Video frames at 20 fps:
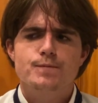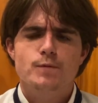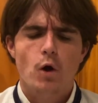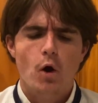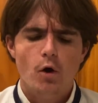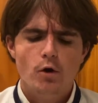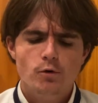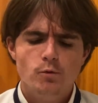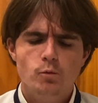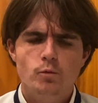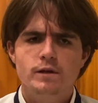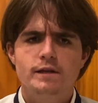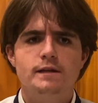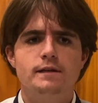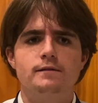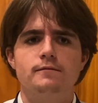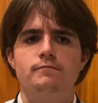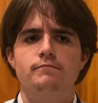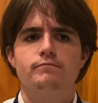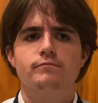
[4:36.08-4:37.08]
aren't
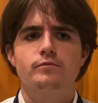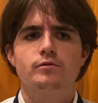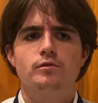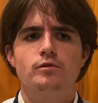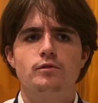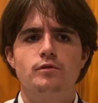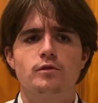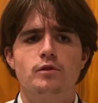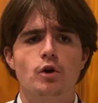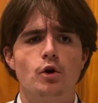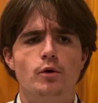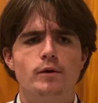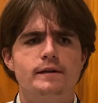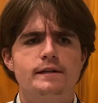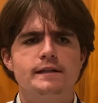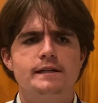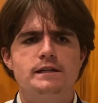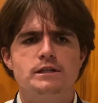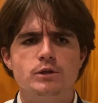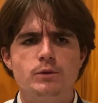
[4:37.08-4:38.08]
we
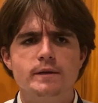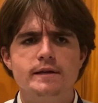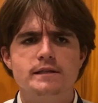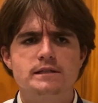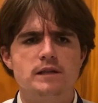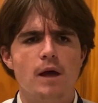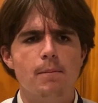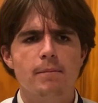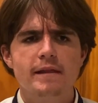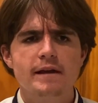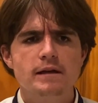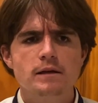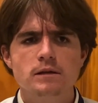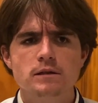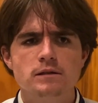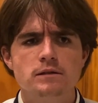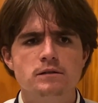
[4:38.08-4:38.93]
currently doing something?